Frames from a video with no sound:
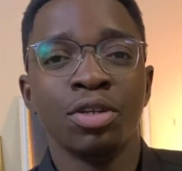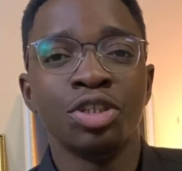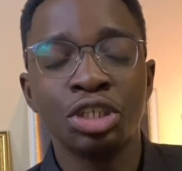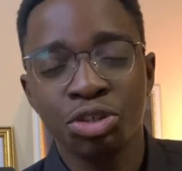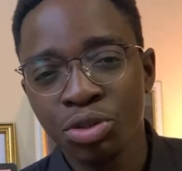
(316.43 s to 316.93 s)

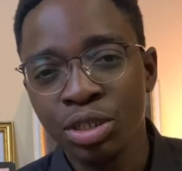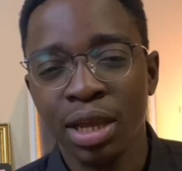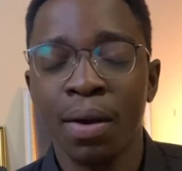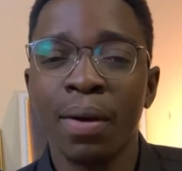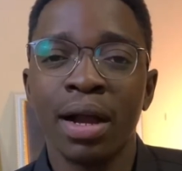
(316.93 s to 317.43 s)
decrease
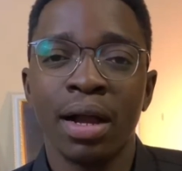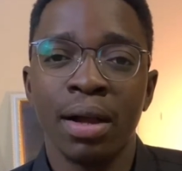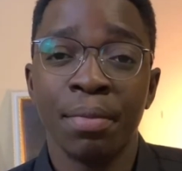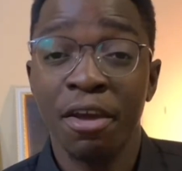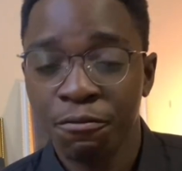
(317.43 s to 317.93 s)

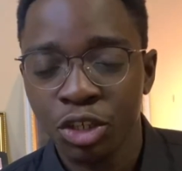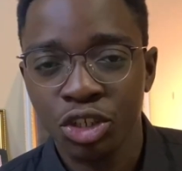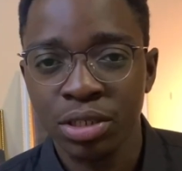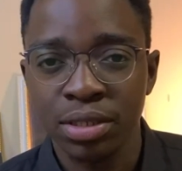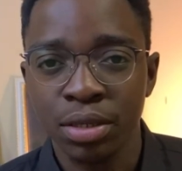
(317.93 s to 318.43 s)
our
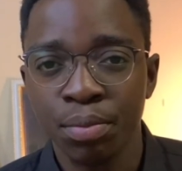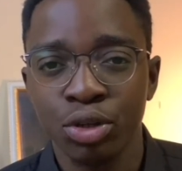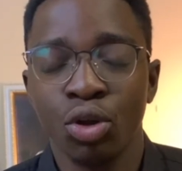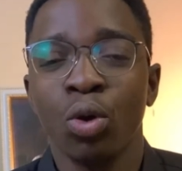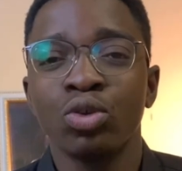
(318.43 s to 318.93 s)
efficiency,
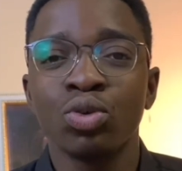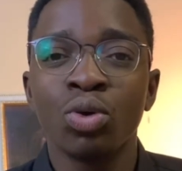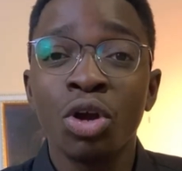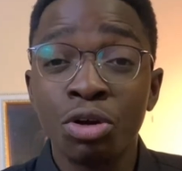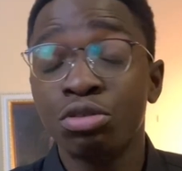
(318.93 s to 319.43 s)
but
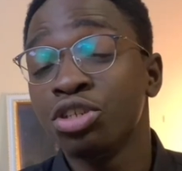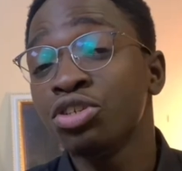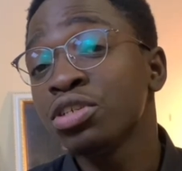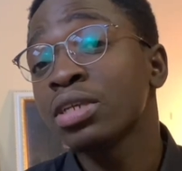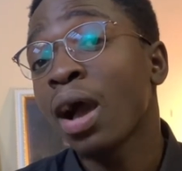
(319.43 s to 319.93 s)
also
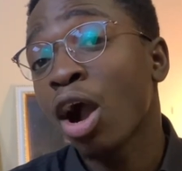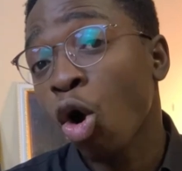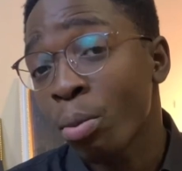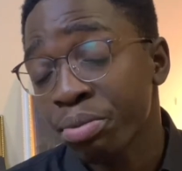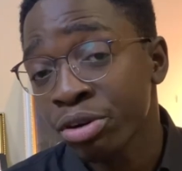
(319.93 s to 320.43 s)
reduces our
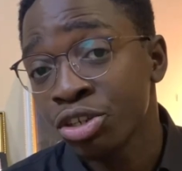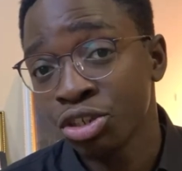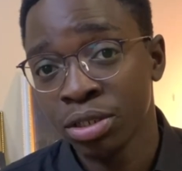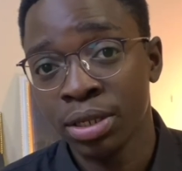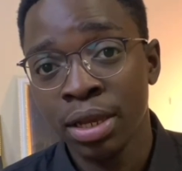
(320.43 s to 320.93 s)

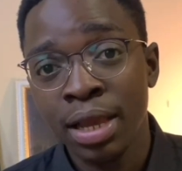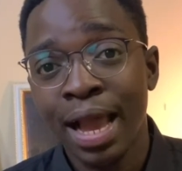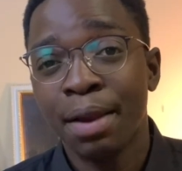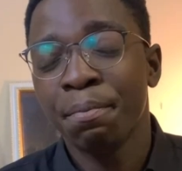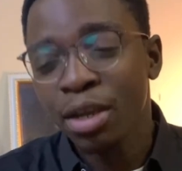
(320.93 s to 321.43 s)
comprehension
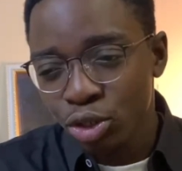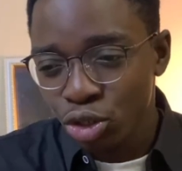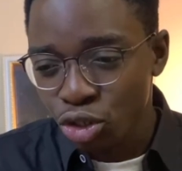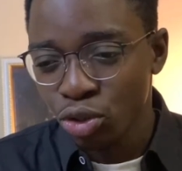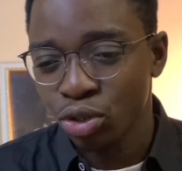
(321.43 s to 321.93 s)
and makes
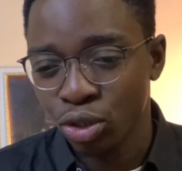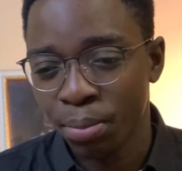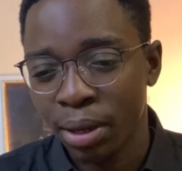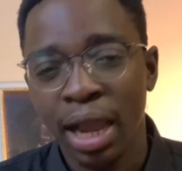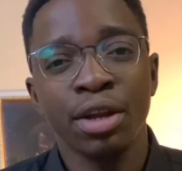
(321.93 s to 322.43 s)
us use
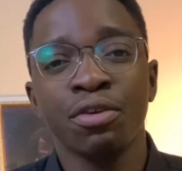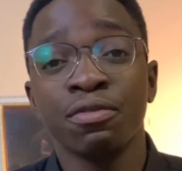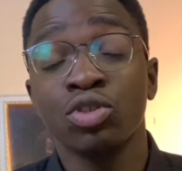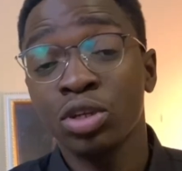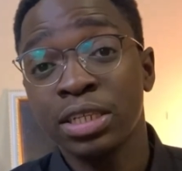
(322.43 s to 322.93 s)
some kind of
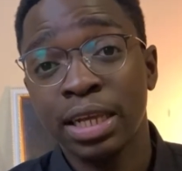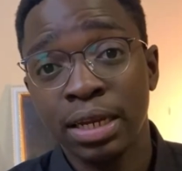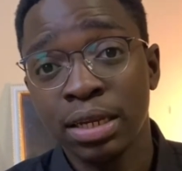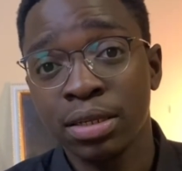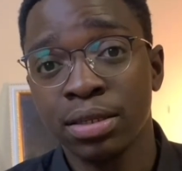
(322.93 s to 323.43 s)
study
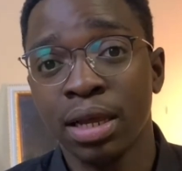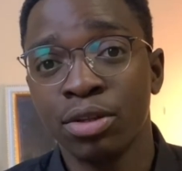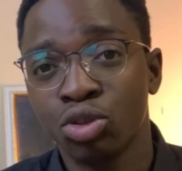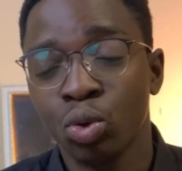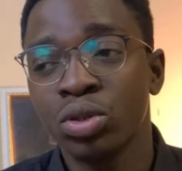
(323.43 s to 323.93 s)
techniques
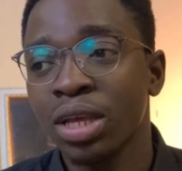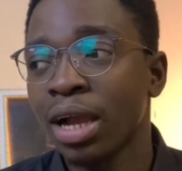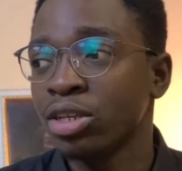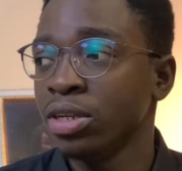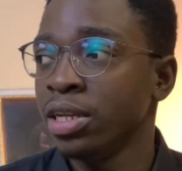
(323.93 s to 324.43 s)
that don't
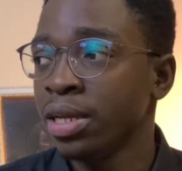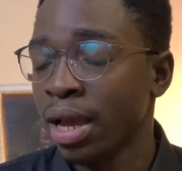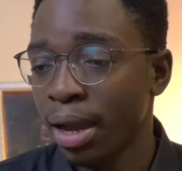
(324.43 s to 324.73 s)
actually